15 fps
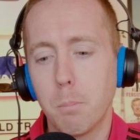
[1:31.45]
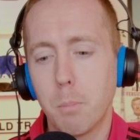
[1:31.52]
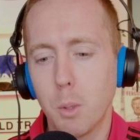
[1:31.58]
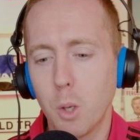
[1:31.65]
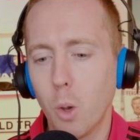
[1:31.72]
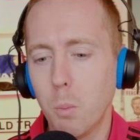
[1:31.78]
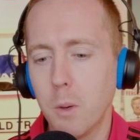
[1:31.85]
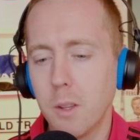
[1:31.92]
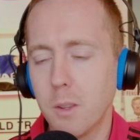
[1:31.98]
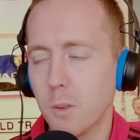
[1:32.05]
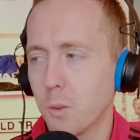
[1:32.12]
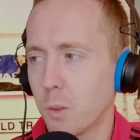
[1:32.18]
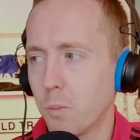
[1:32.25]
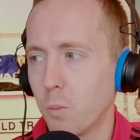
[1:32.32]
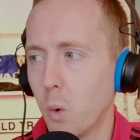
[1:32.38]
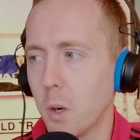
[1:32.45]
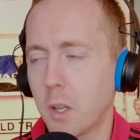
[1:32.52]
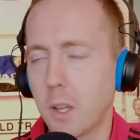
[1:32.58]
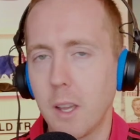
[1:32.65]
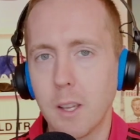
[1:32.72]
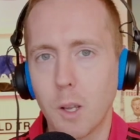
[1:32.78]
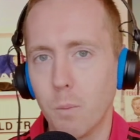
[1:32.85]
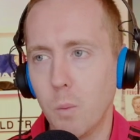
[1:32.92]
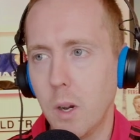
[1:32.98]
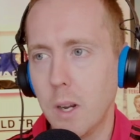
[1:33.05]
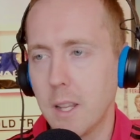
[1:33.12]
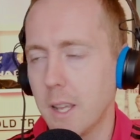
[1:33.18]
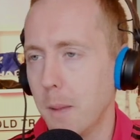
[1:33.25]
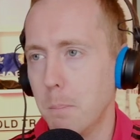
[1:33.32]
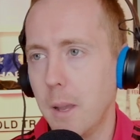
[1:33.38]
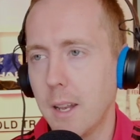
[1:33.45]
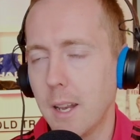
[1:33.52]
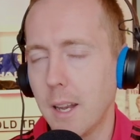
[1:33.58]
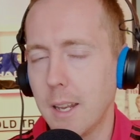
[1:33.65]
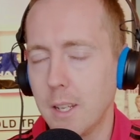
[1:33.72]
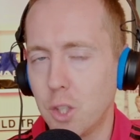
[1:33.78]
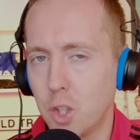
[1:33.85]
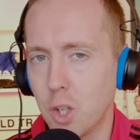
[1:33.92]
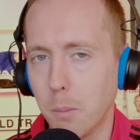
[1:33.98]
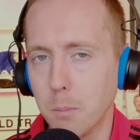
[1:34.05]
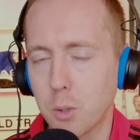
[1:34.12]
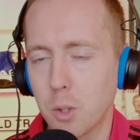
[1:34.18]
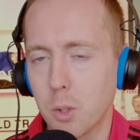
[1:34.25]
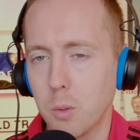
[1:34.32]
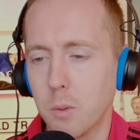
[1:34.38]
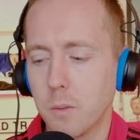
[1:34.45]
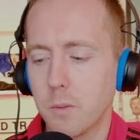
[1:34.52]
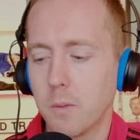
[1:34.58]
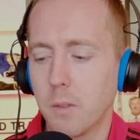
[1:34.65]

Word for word: But nobody that Roy Keane can really immediately jump to